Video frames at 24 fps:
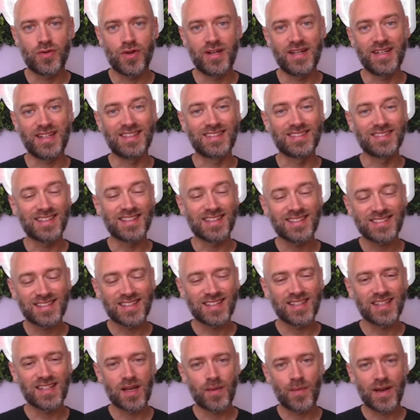existing
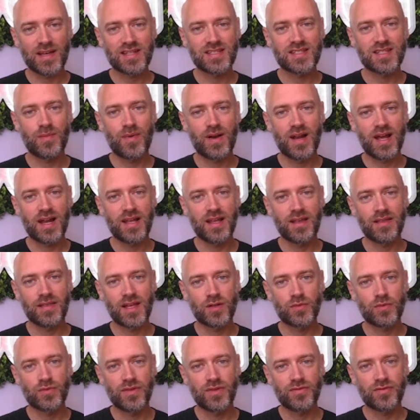capacity planning
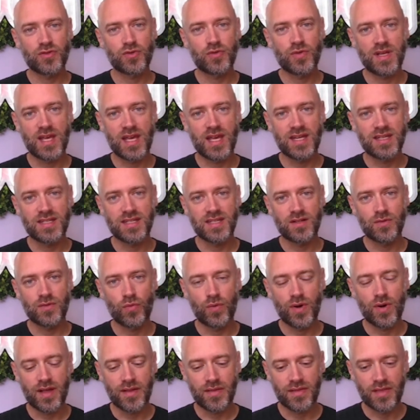that we've created
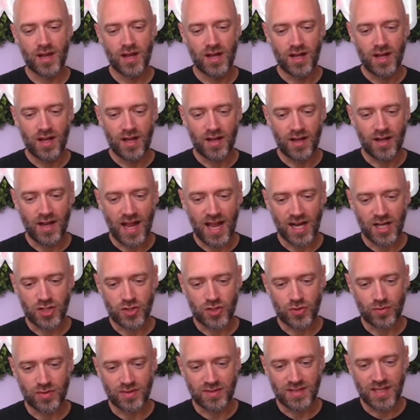with uh,
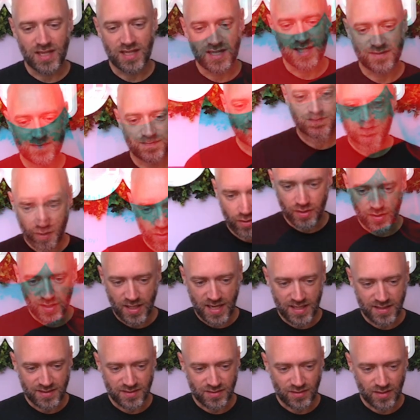actual data.
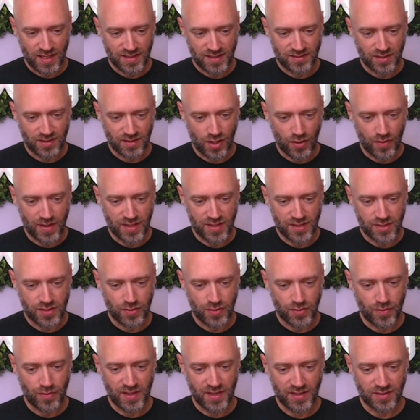Okay, so let's go into
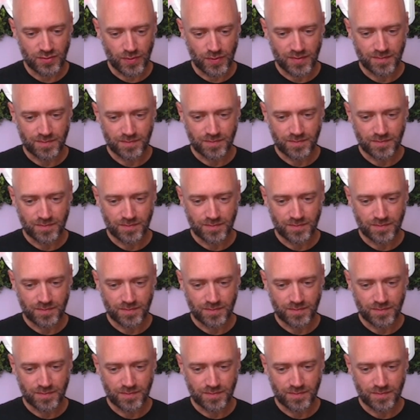this one.